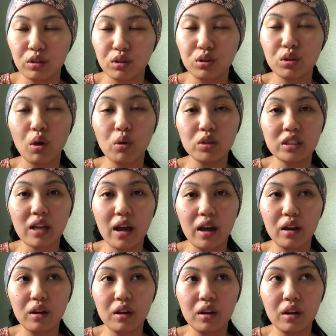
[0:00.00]
to those
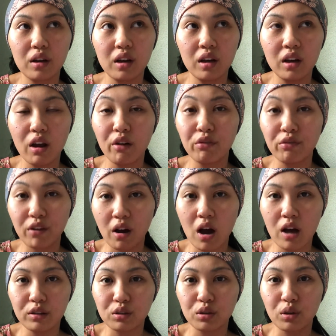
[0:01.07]
that love
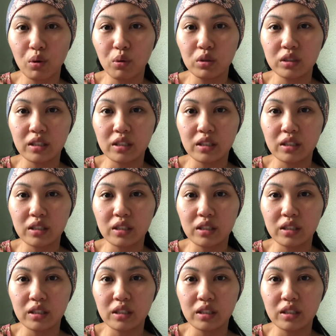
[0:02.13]
God, to those